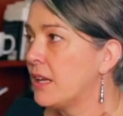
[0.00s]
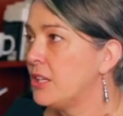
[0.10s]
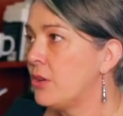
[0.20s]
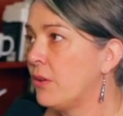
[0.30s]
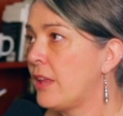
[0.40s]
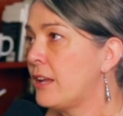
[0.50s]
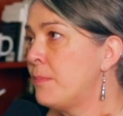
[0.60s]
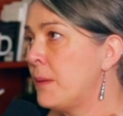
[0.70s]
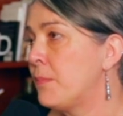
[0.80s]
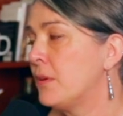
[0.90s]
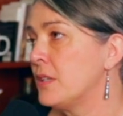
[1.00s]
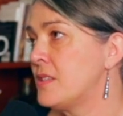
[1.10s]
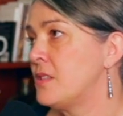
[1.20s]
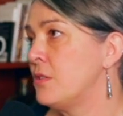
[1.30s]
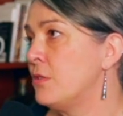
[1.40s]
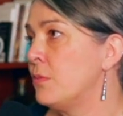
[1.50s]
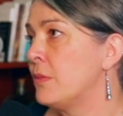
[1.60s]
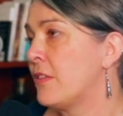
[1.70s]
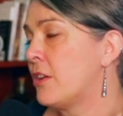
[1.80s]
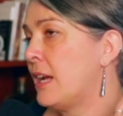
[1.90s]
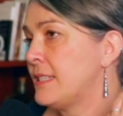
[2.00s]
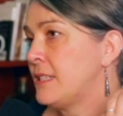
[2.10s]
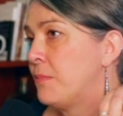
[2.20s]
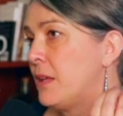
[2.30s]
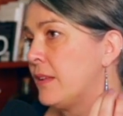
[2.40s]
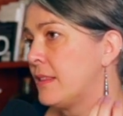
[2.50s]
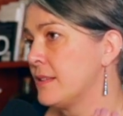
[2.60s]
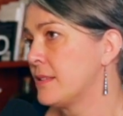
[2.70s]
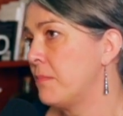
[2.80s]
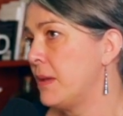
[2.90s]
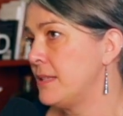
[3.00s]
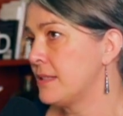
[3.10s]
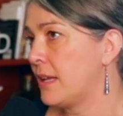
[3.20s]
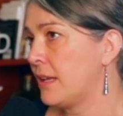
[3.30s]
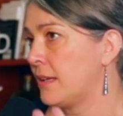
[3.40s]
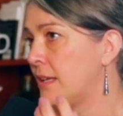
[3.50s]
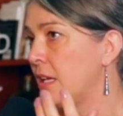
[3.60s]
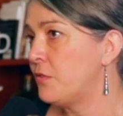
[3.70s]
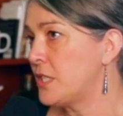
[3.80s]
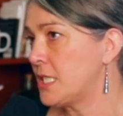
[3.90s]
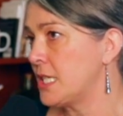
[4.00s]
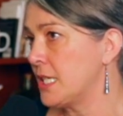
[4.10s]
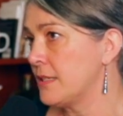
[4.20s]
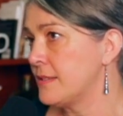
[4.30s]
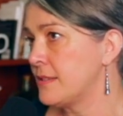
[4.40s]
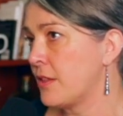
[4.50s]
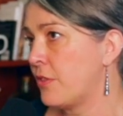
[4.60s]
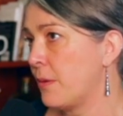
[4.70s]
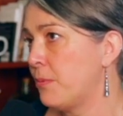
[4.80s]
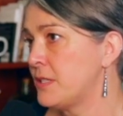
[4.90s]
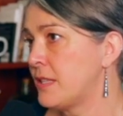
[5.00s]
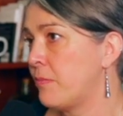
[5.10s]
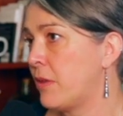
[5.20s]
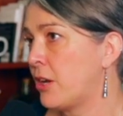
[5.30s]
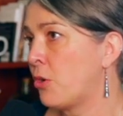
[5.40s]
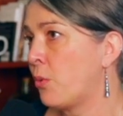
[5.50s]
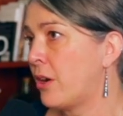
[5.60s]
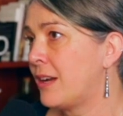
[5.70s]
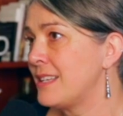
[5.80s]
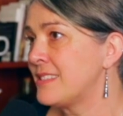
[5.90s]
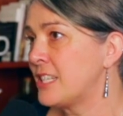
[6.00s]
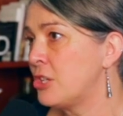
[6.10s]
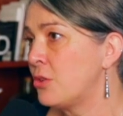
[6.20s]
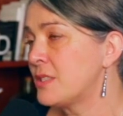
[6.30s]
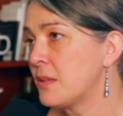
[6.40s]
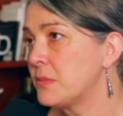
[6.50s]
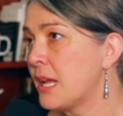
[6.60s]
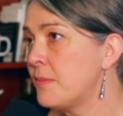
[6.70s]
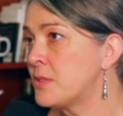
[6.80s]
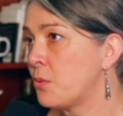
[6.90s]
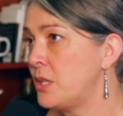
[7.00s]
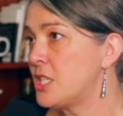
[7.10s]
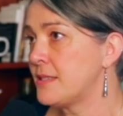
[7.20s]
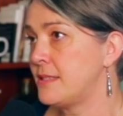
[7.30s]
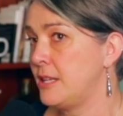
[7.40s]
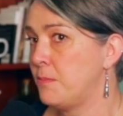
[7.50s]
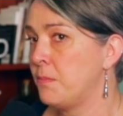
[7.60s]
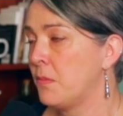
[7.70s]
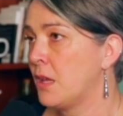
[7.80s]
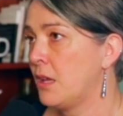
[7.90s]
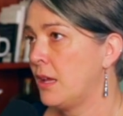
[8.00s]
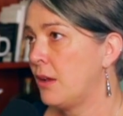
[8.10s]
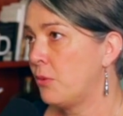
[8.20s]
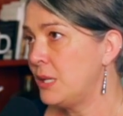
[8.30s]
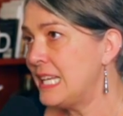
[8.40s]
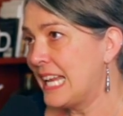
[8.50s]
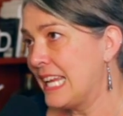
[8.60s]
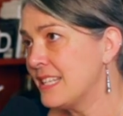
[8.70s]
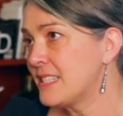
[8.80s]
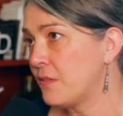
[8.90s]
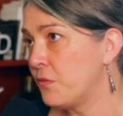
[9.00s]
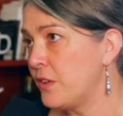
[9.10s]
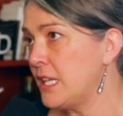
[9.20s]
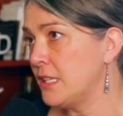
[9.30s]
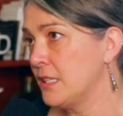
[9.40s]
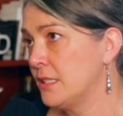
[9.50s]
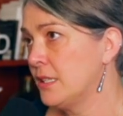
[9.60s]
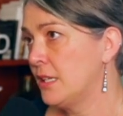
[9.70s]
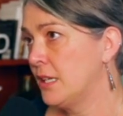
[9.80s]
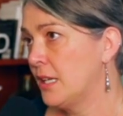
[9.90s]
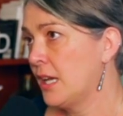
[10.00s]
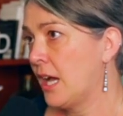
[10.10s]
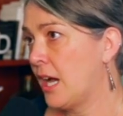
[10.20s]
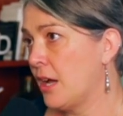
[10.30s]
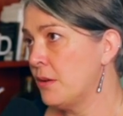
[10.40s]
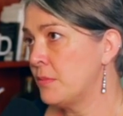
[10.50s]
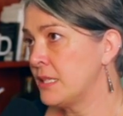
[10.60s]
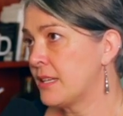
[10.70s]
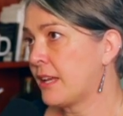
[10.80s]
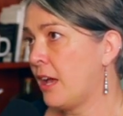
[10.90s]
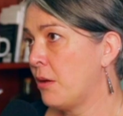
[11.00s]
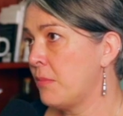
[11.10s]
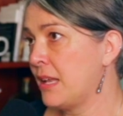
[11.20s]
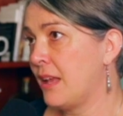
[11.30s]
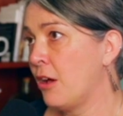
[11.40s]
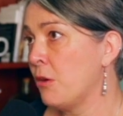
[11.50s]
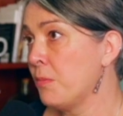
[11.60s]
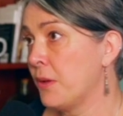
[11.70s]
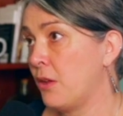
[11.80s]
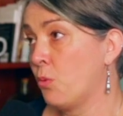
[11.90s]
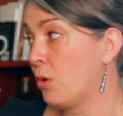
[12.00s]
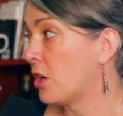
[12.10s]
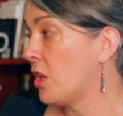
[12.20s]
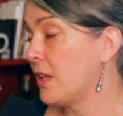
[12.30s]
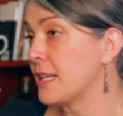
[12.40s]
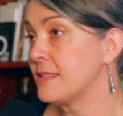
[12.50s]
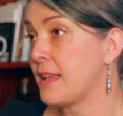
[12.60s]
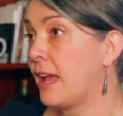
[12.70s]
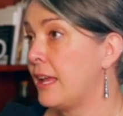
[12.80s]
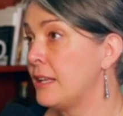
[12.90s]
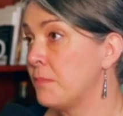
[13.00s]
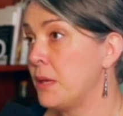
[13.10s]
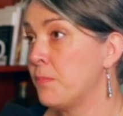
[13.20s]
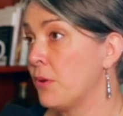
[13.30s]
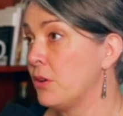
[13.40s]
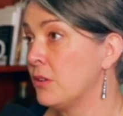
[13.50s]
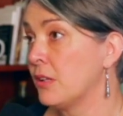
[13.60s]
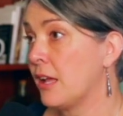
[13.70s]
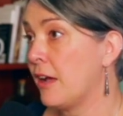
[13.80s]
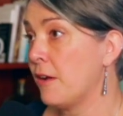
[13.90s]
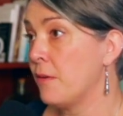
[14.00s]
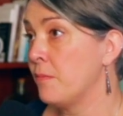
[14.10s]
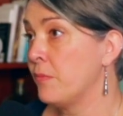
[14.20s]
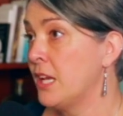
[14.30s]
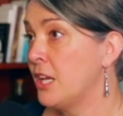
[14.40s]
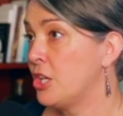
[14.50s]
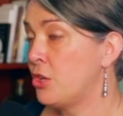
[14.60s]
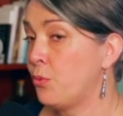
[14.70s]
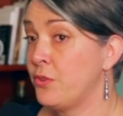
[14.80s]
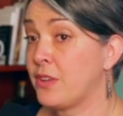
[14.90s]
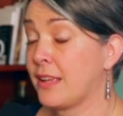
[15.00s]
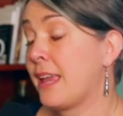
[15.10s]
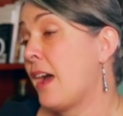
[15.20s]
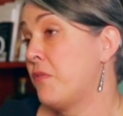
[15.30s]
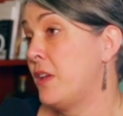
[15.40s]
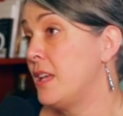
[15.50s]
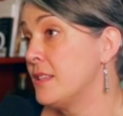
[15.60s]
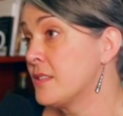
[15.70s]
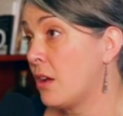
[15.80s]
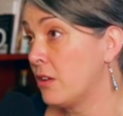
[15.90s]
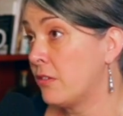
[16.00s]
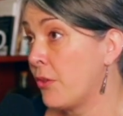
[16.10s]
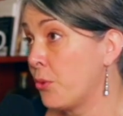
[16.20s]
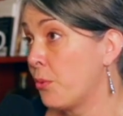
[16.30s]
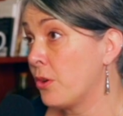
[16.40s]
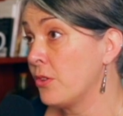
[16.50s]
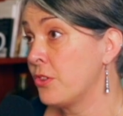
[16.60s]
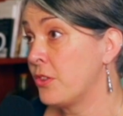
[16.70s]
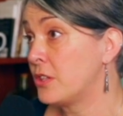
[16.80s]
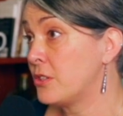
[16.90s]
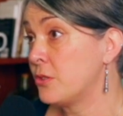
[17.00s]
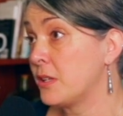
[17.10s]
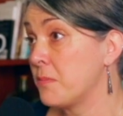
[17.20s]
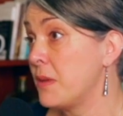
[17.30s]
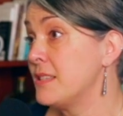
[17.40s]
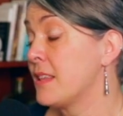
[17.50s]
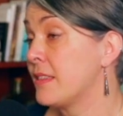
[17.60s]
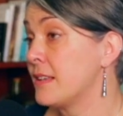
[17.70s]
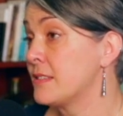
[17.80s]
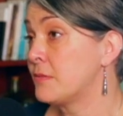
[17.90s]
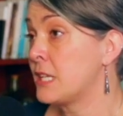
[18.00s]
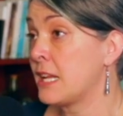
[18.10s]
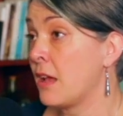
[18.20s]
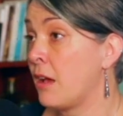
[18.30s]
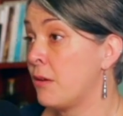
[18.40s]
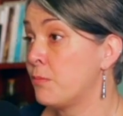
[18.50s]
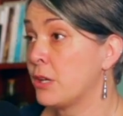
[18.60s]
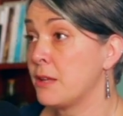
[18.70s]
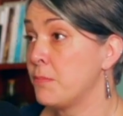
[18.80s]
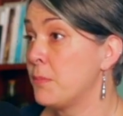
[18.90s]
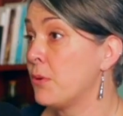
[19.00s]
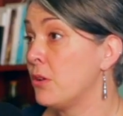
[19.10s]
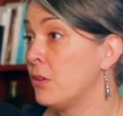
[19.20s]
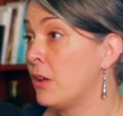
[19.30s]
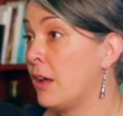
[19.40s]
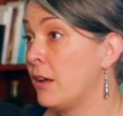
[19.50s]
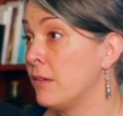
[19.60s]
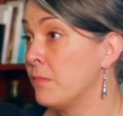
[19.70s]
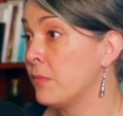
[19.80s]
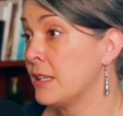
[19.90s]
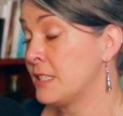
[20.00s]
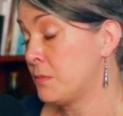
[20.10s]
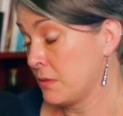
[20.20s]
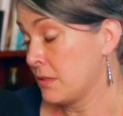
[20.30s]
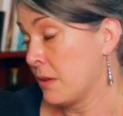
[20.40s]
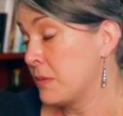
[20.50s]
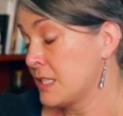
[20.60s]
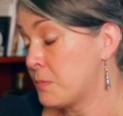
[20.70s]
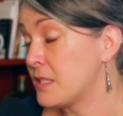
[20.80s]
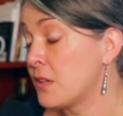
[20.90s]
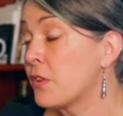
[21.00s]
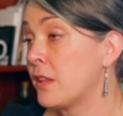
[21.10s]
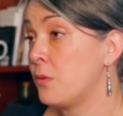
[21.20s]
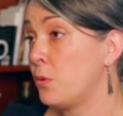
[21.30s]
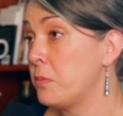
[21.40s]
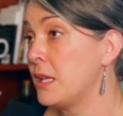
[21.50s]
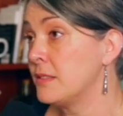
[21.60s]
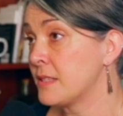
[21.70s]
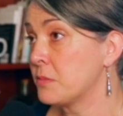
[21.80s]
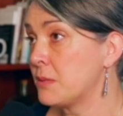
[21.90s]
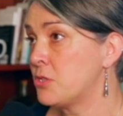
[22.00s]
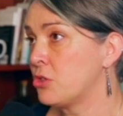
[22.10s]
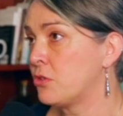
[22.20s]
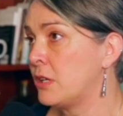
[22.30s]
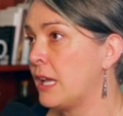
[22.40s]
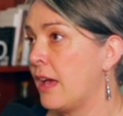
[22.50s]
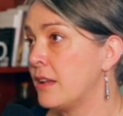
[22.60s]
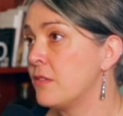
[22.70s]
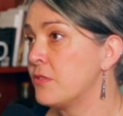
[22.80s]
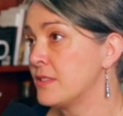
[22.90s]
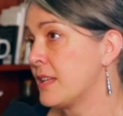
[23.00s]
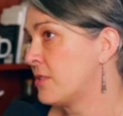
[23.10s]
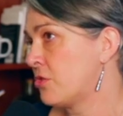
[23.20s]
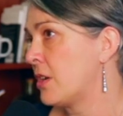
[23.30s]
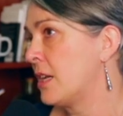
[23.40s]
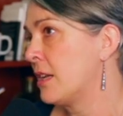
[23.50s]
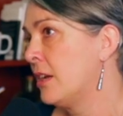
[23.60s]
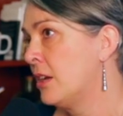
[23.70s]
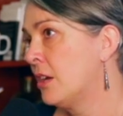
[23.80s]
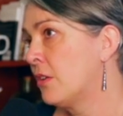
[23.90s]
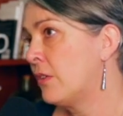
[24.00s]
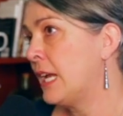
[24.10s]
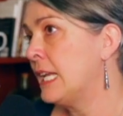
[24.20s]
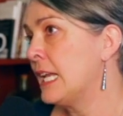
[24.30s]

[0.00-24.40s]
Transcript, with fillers: You know, a lot of people assume that there has to be like this amazing giftedness that puts yeah. in there, whereas, yeah. you know, sometimes we just need we need hands and feet mm -hmm. um, to come and help and work alongside people. Um, you know, we've got cafes all around the world that are doing amazing things, to, uh, bringing people um, I mean, specifically women, sometimes children, out of the sex trade, right?